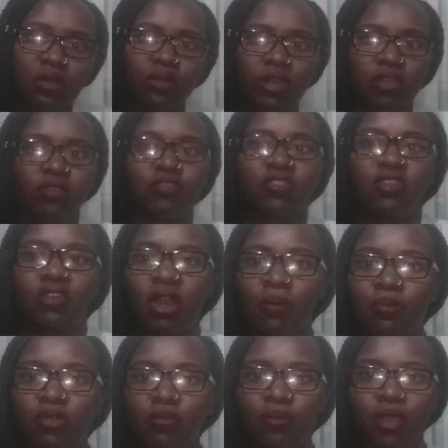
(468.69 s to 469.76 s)
Okay, you've
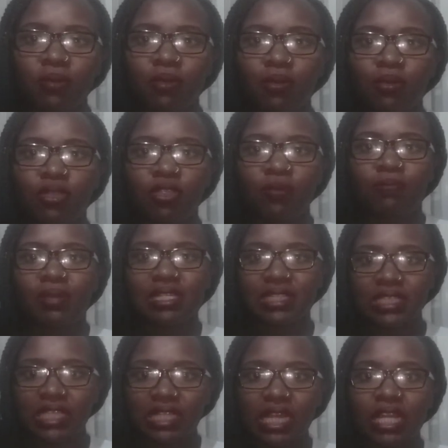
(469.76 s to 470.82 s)
scrubbed your baby with the
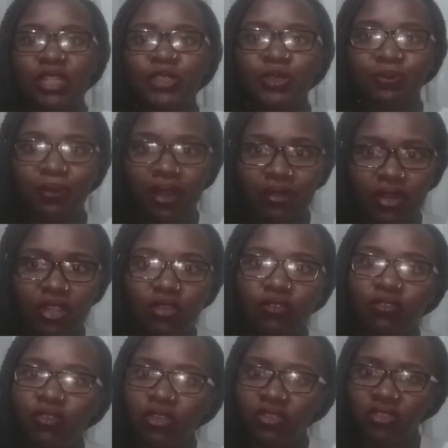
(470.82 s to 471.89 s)
besan and turmeric, you've
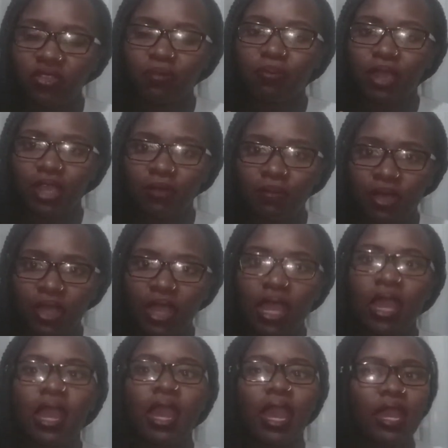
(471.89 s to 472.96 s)
rinsed the baby,
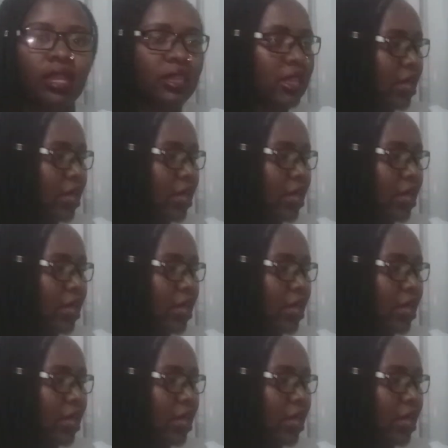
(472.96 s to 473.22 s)
and